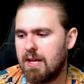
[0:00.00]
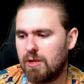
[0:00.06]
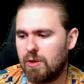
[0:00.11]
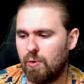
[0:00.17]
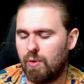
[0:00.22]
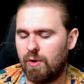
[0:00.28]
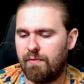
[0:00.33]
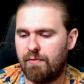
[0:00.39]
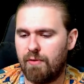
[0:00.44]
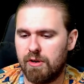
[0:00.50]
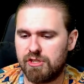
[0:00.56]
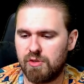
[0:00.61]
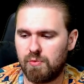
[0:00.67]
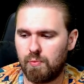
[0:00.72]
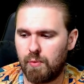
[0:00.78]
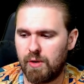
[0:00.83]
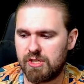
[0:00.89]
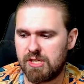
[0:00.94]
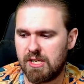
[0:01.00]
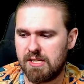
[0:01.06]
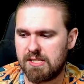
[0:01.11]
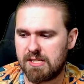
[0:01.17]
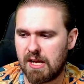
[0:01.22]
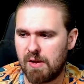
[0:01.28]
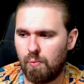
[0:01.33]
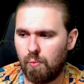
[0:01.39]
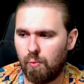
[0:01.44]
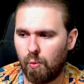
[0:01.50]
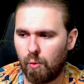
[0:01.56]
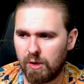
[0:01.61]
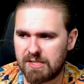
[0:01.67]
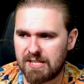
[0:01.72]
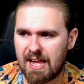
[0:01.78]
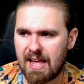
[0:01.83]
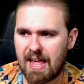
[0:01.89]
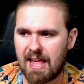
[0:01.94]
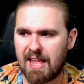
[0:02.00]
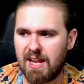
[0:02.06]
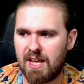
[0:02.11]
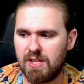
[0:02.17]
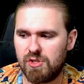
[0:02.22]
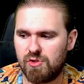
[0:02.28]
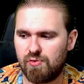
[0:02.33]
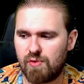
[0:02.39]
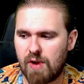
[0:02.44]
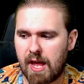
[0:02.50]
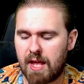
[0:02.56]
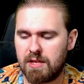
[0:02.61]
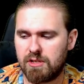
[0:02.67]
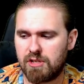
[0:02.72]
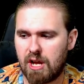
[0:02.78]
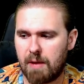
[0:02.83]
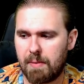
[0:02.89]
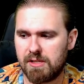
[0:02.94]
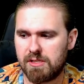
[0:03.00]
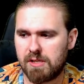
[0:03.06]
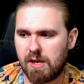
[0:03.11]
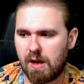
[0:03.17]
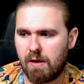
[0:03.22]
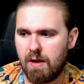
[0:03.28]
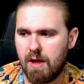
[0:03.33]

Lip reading: Lord version, which is a Water and Dragon typing. So